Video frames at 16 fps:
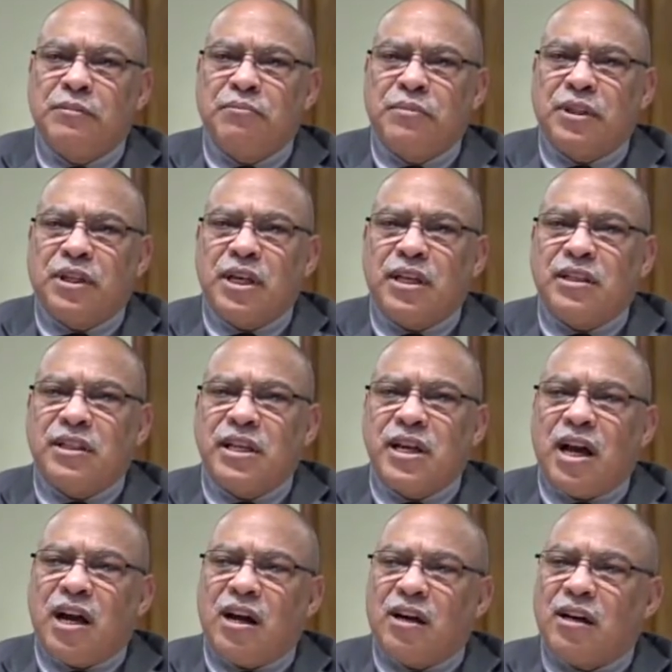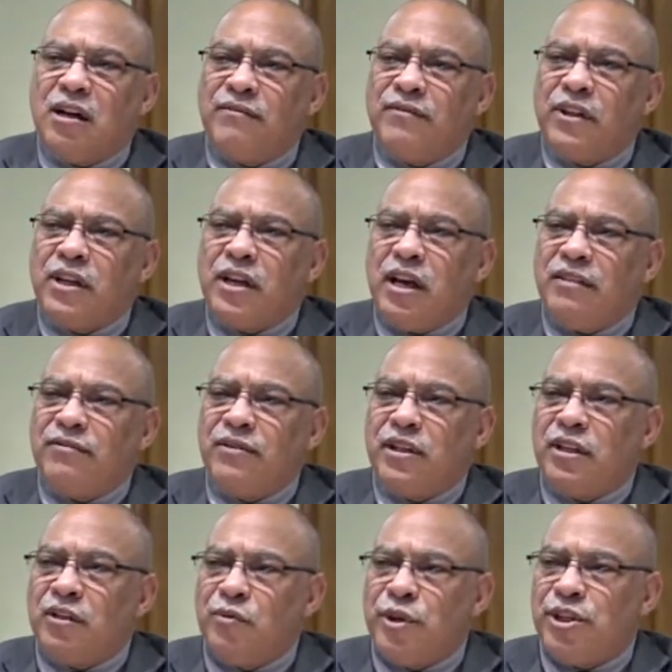because the Ark of the
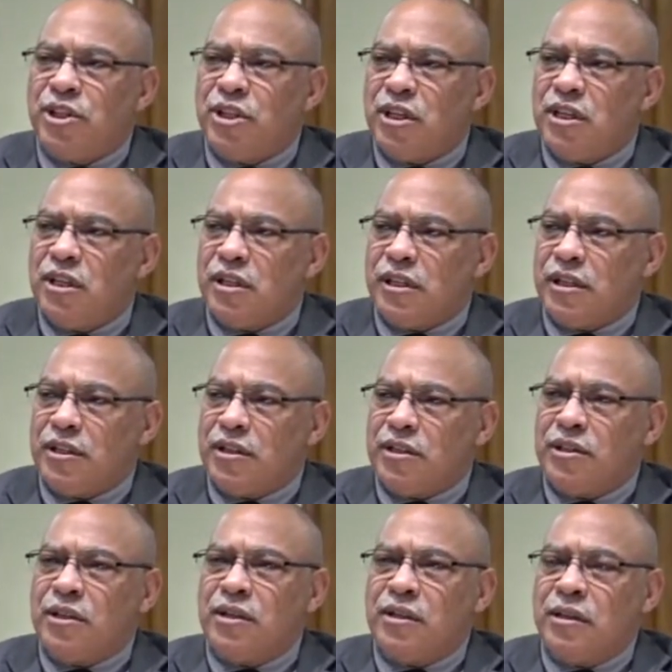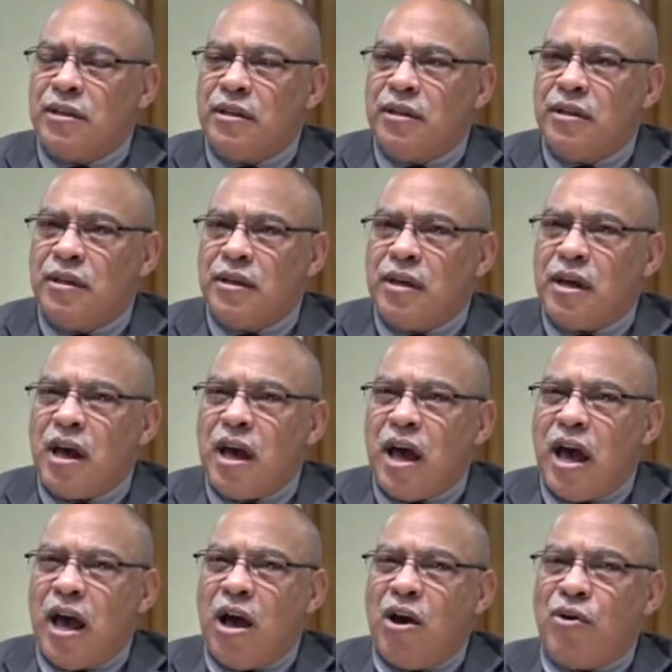Covenant, which is
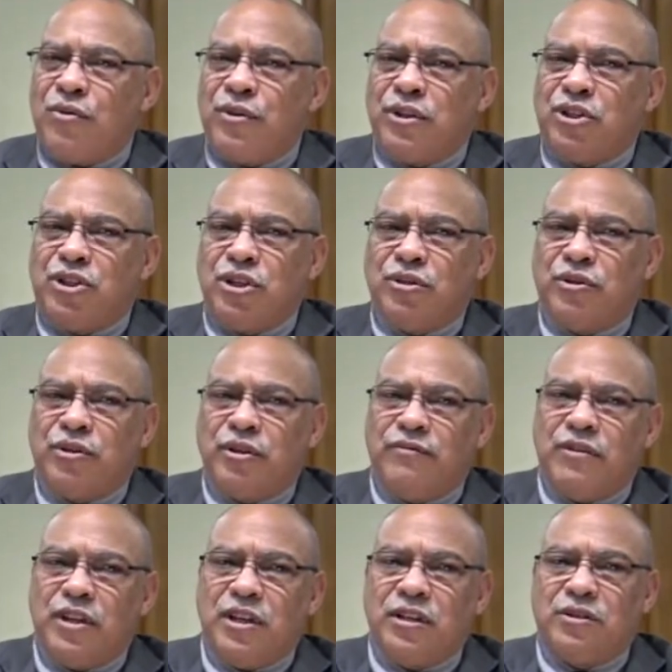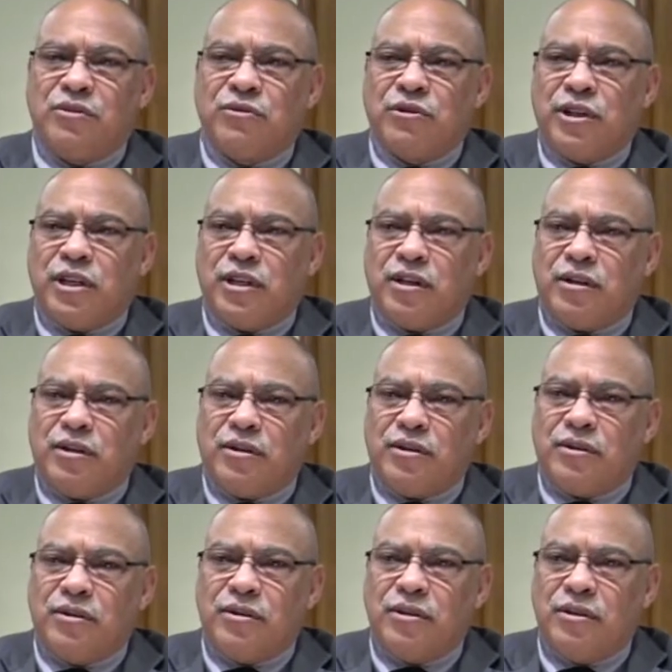how the children of
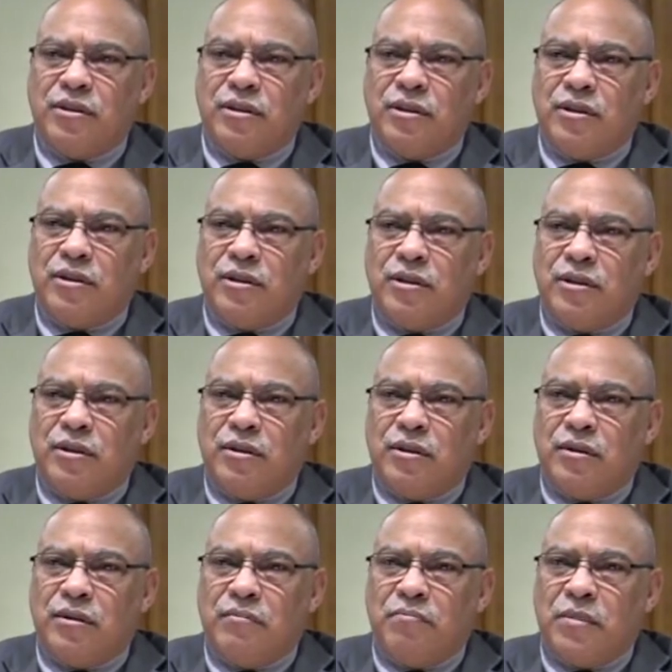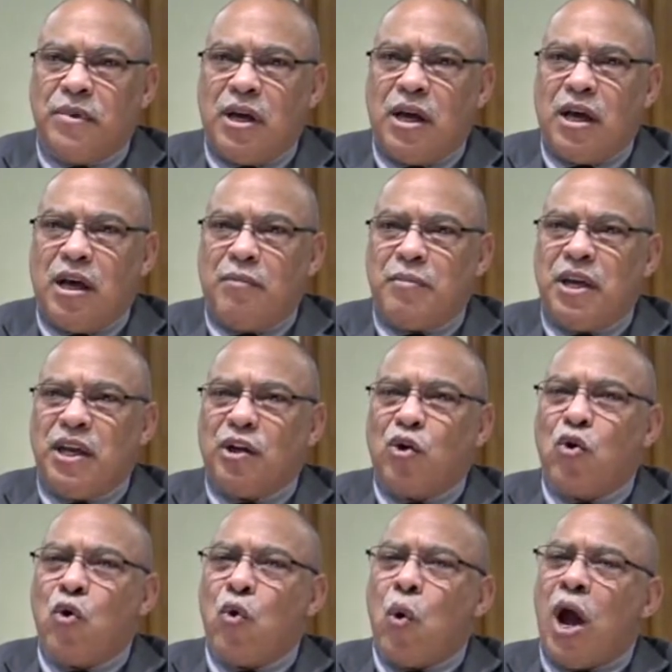Israel um,
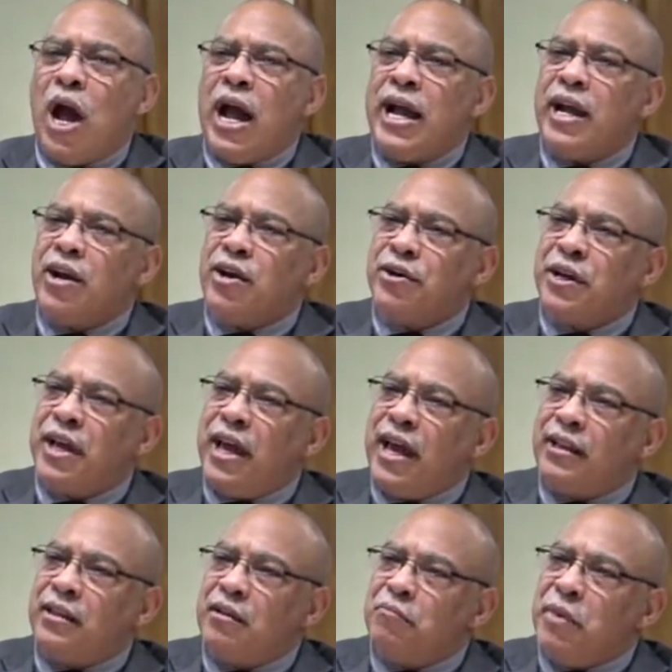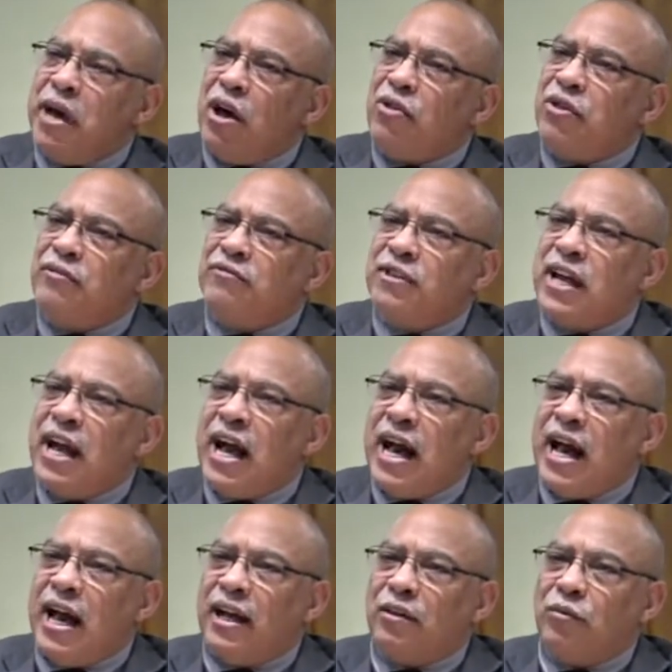inquired at the mouth of
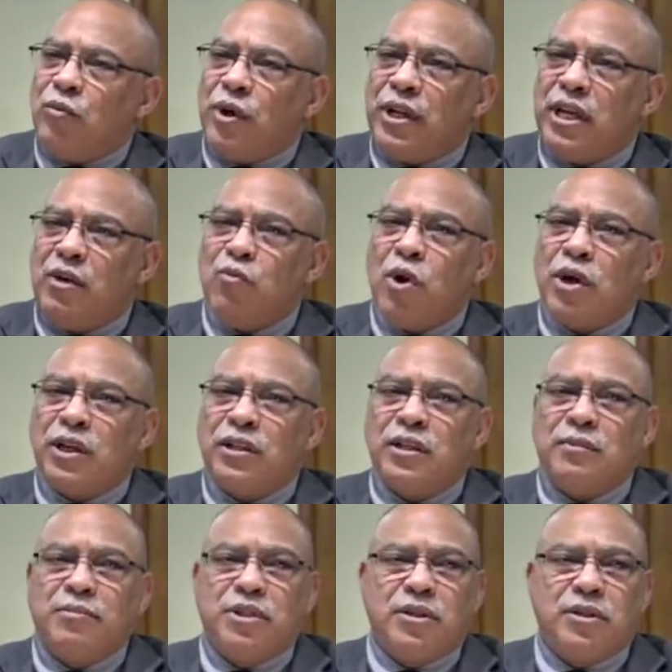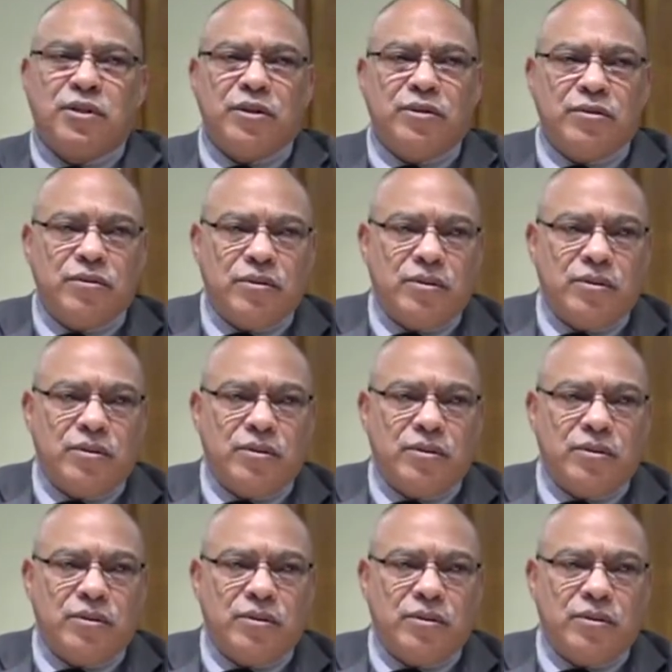God what he wanted them to do.